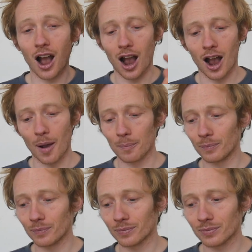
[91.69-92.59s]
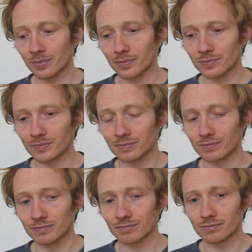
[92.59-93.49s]
I
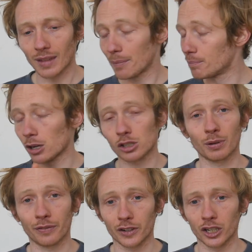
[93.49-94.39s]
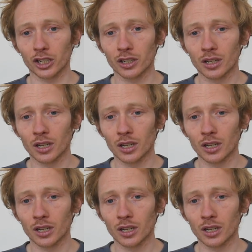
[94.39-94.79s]
much prefer